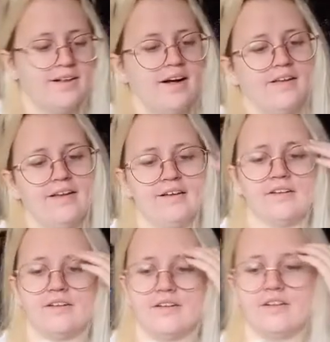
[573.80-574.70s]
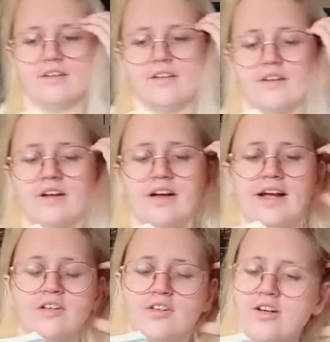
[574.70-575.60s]
And then
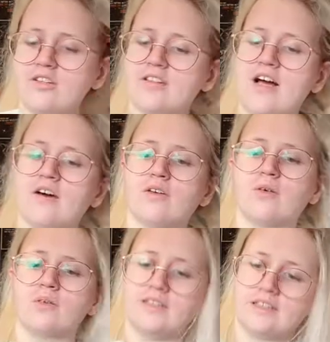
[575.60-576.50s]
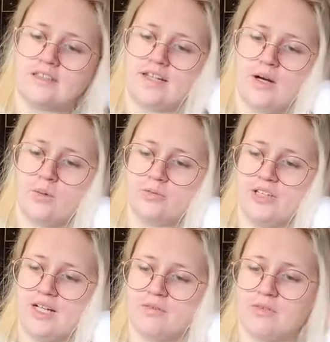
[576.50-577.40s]
it turns out Cordelia helped
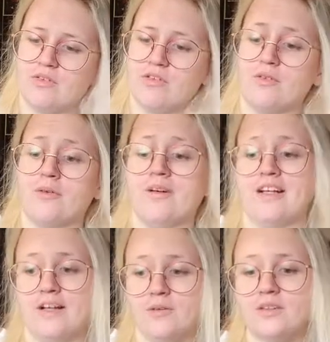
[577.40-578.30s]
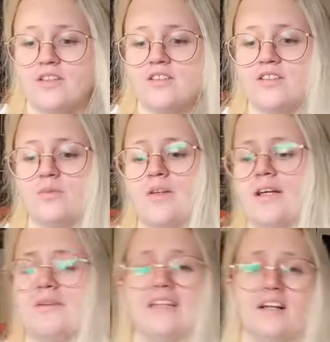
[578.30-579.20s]
James through an illness when they
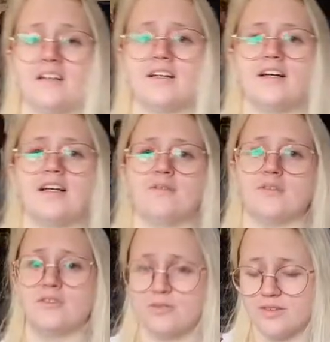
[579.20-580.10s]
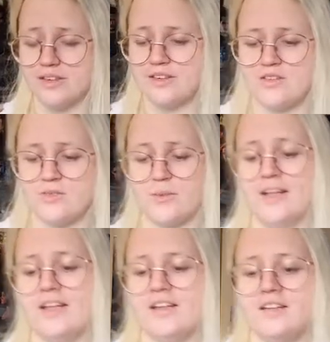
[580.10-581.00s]
were younger, and it was really
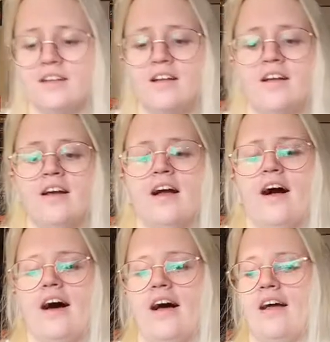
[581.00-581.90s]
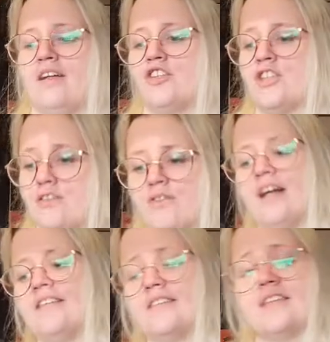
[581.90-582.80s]
sweet. And she
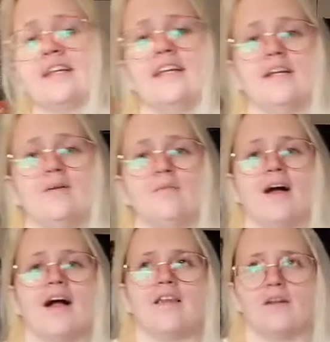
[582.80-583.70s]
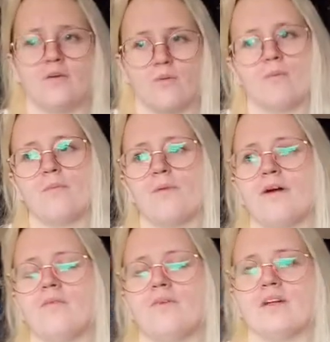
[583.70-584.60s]
read to him, and then at one
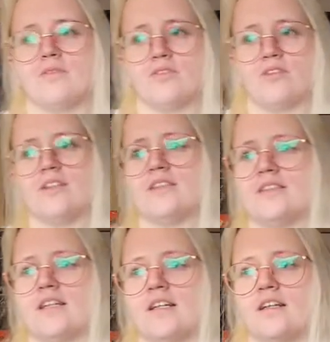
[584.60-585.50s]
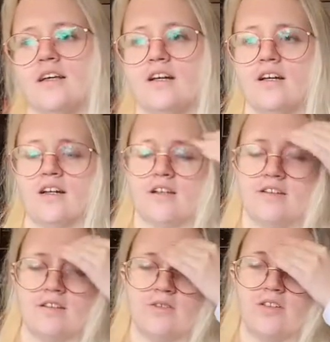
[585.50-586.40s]
point when he was really sick,
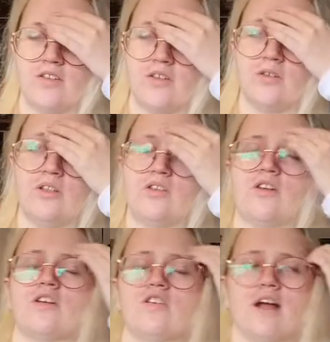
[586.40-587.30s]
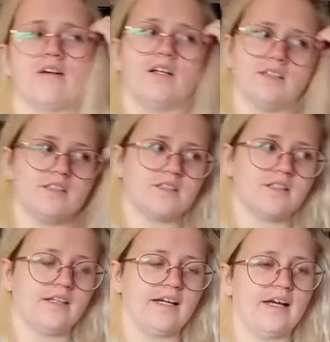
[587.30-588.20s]
because it was this illness only shadow hunters
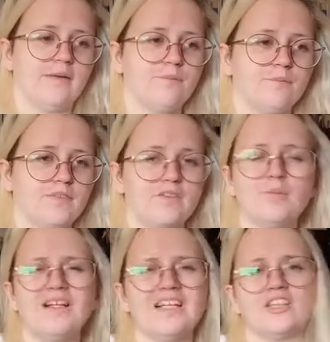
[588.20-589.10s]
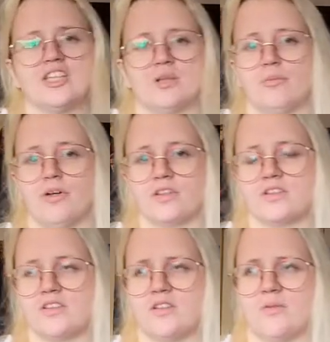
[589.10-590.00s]
can get. It's a bit like
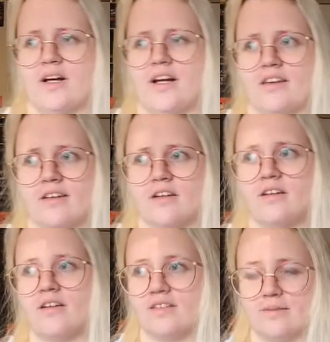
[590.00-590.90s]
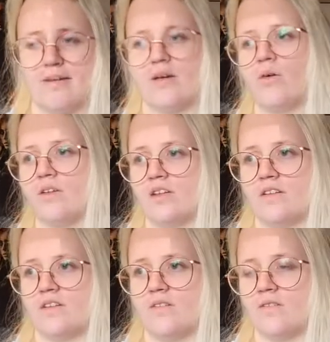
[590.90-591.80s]
chickenpox in a way, I think, except they call it
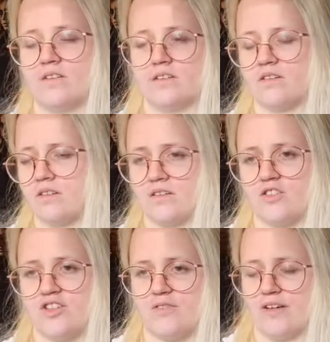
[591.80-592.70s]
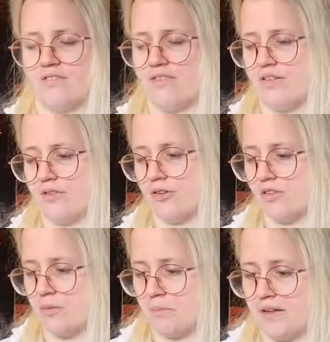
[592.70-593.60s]
the shivering fever or
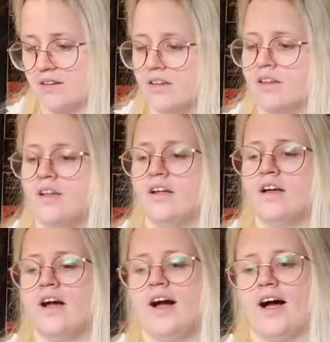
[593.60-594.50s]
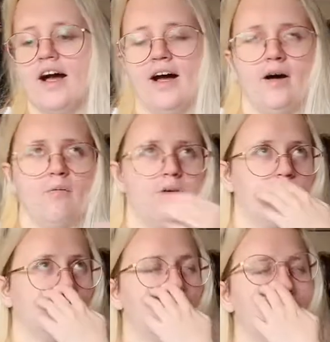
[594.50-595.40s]
something. At
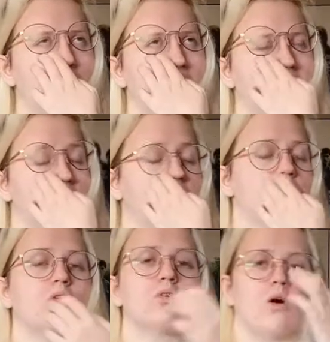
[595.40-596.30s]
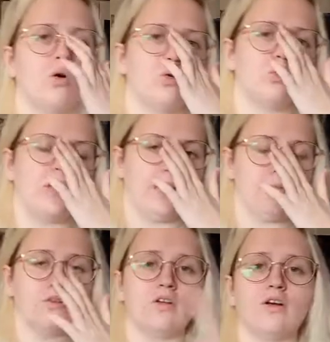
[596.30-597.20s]
one point, he was so cold and he
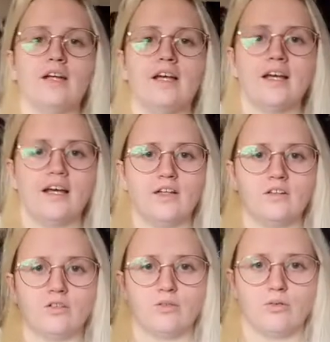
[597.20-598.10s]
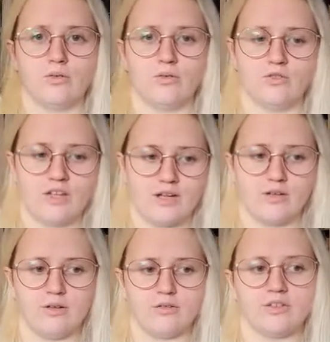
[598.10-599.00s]
was turning into
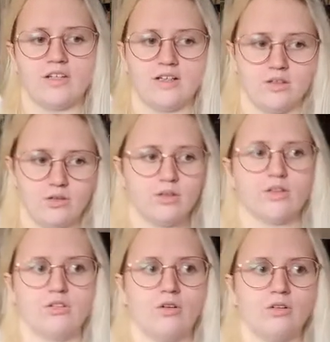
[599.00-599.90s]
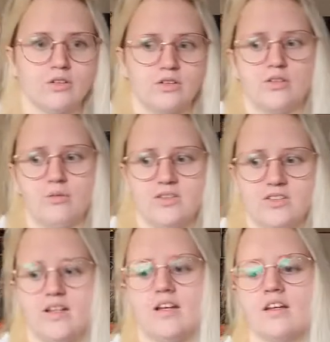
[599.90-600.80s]
shadows and he couldn't control it because he was
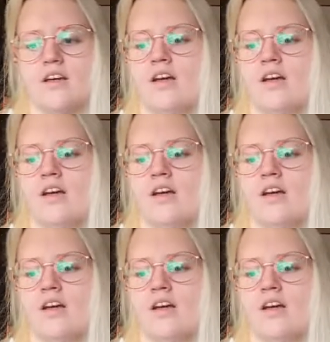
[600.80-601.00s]
sick.